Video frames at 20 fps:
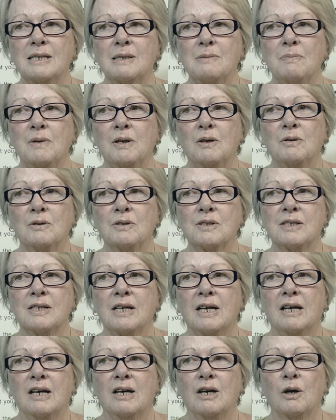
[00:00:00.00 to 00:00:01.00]
because
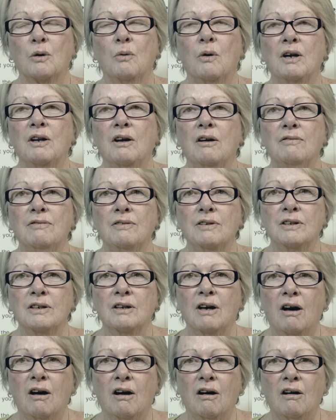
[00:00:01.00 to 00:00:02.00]
quite often
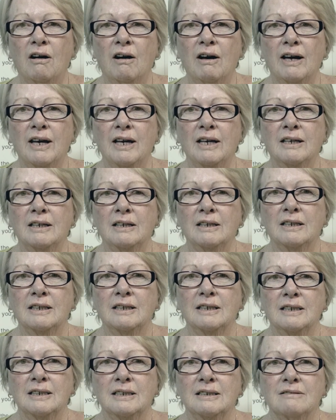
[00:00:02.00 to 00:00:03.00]
I
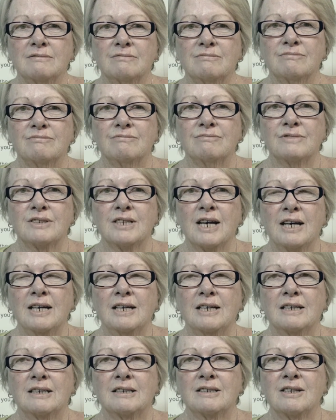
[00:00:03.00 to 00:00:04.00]

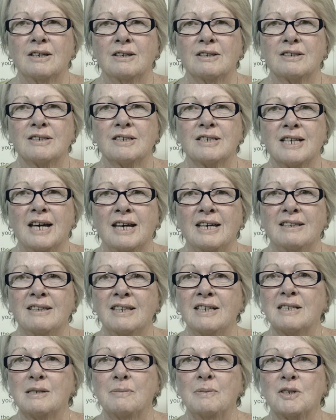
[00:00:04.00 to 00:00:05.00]
take
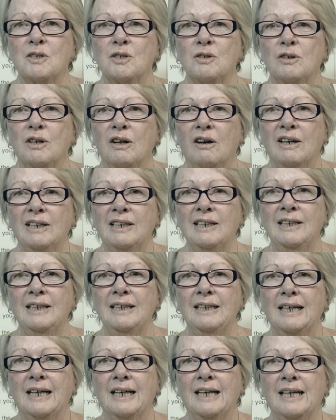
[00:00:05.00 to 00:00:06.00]
things a bit too
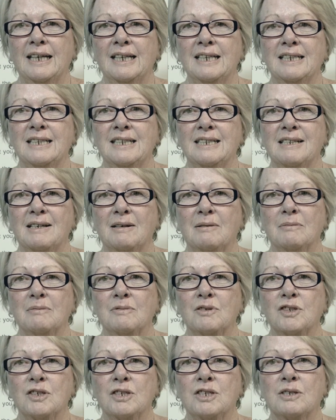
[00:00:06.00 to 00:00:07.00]
lightly, and
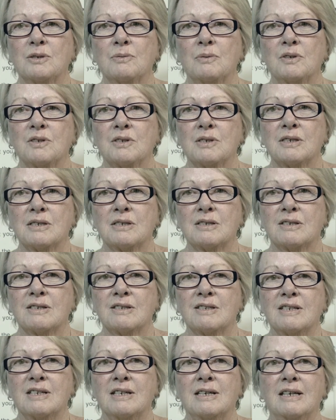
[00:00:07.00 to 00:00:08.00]
she just wants to
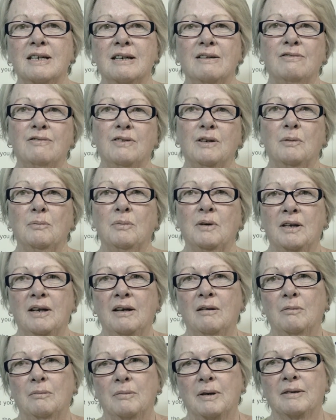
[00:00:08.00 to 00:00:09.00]
see if Philip can
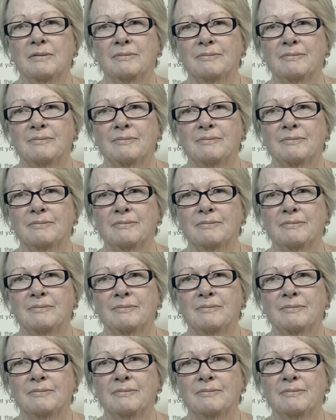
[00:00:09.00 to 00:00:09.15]
help me.